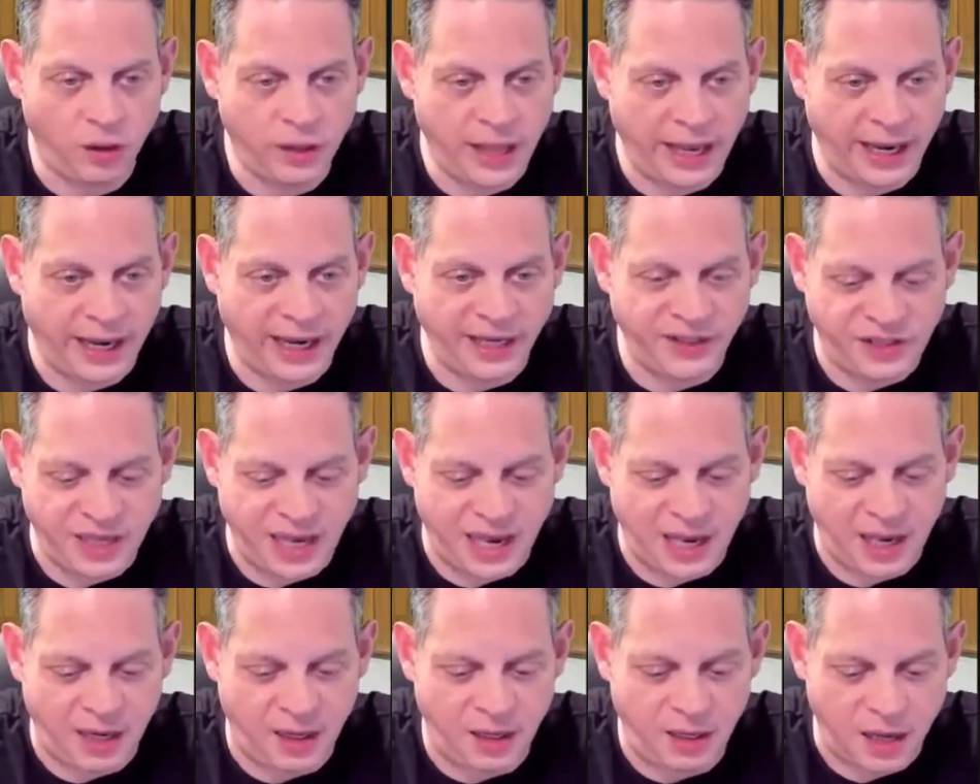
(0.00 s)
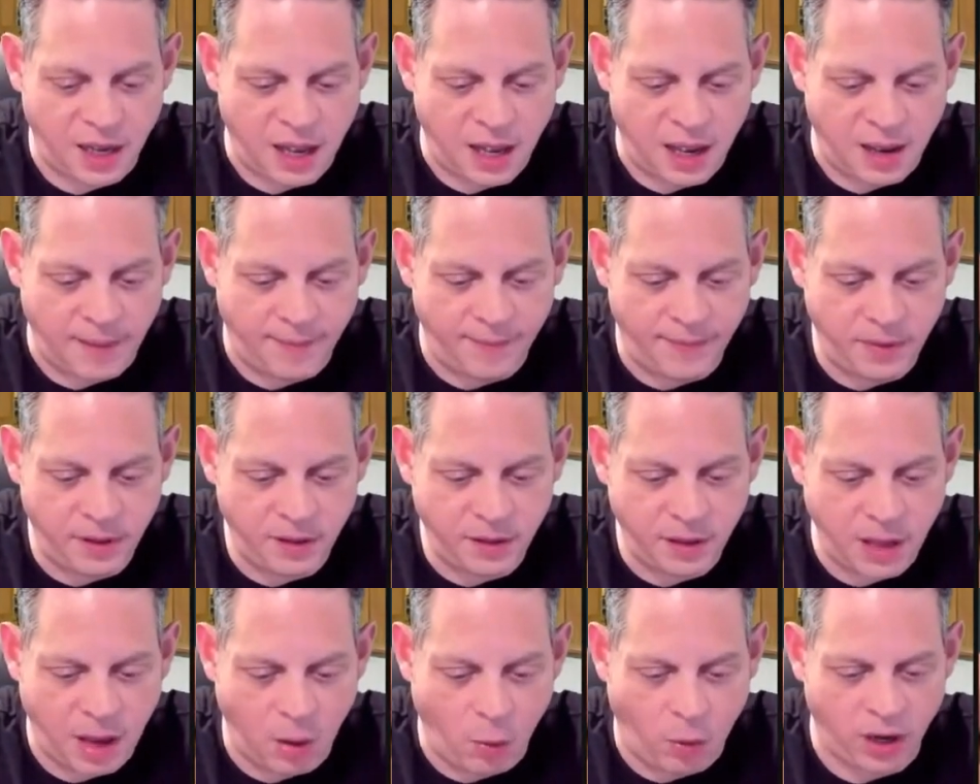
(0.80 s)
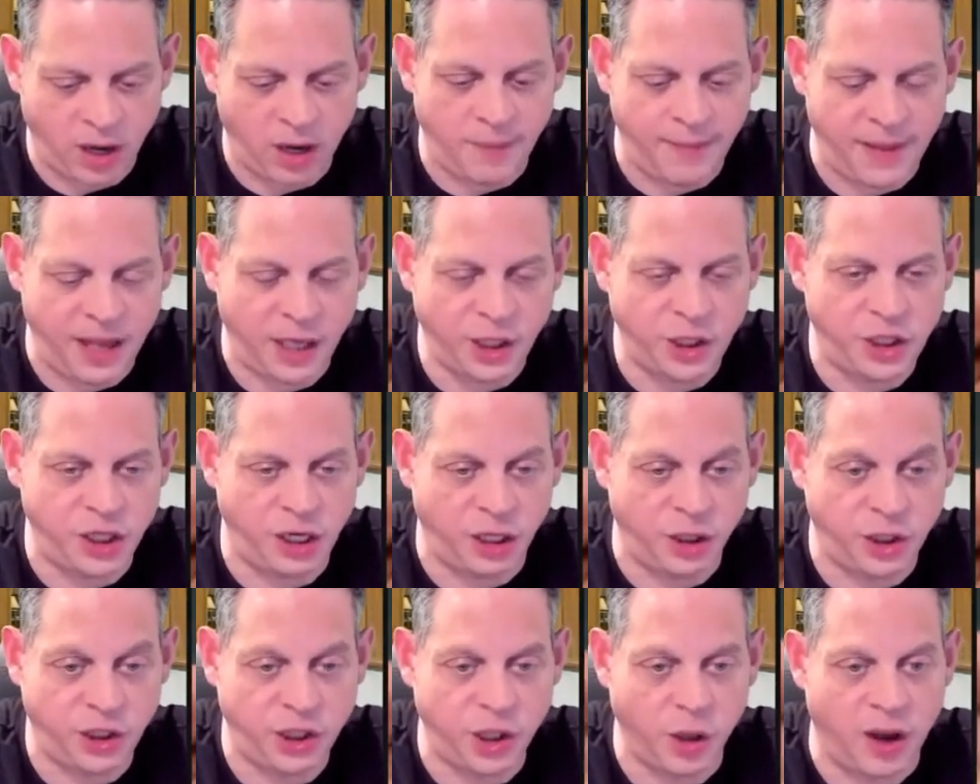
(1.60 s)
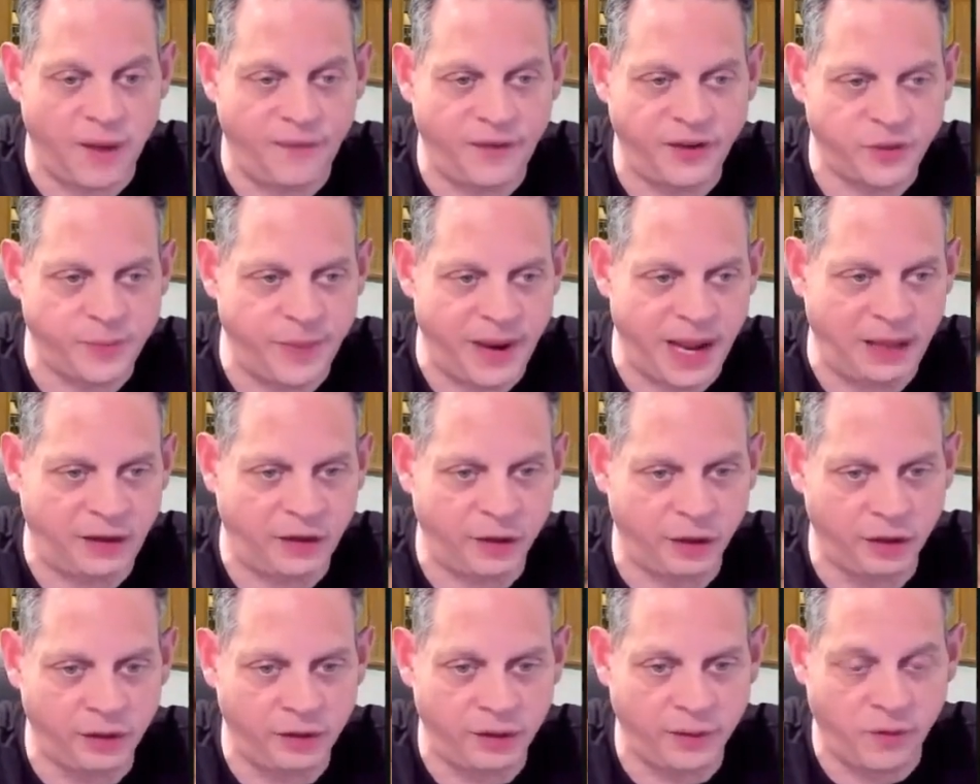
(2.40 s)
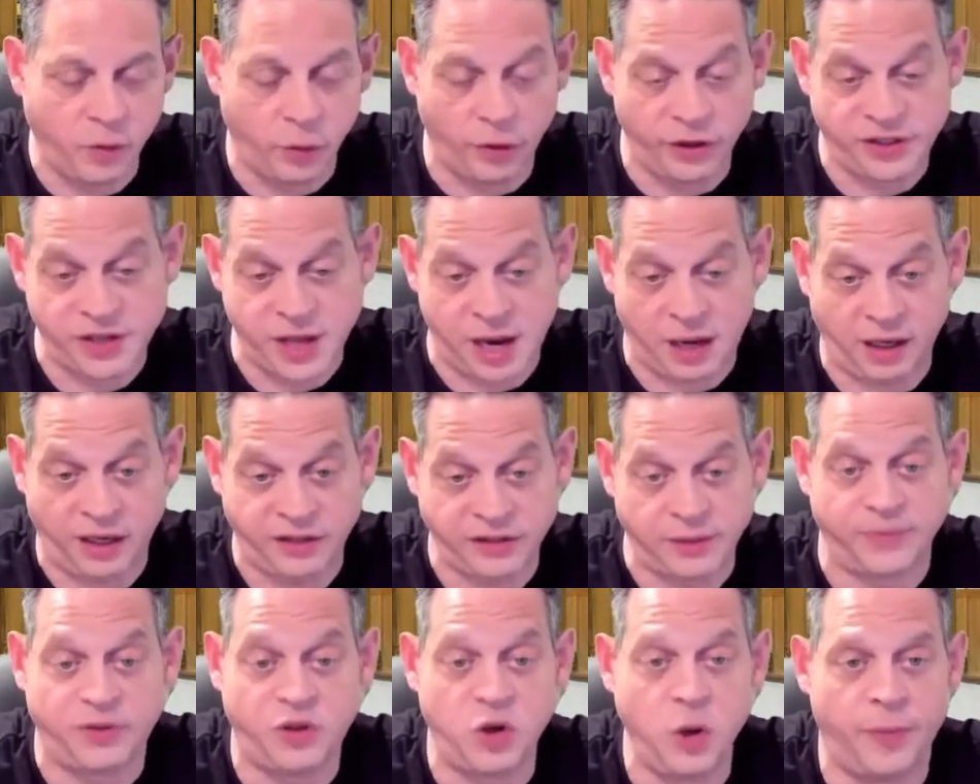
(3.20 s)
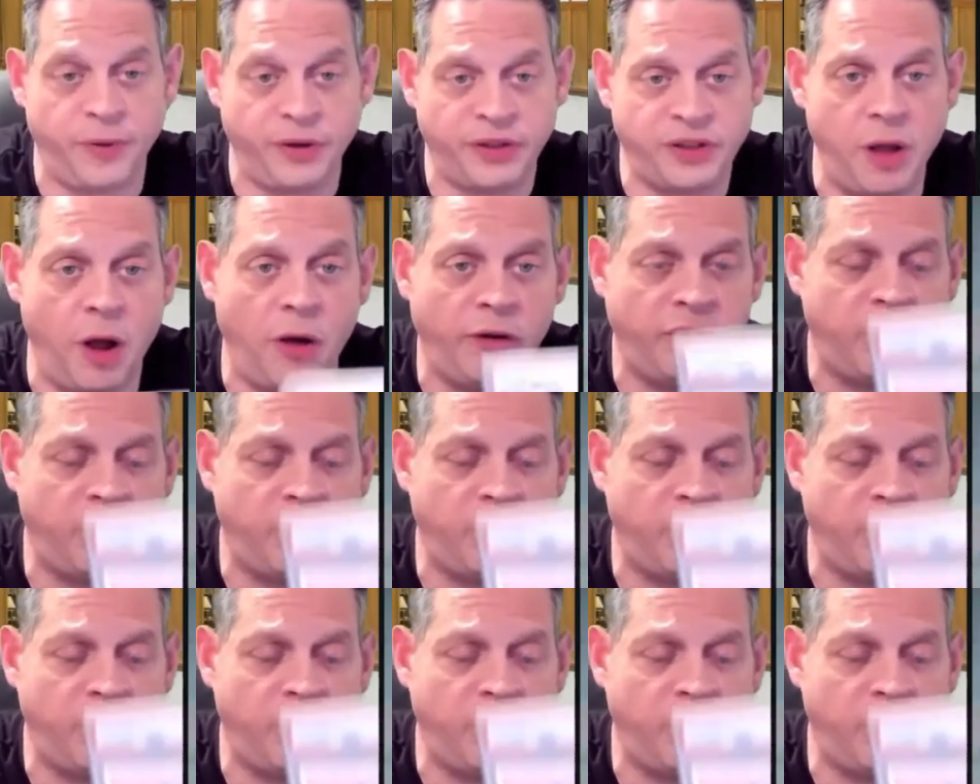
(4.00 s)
like I said, I wanted to mention and show off this mantle, of course, not only because I'm super stoked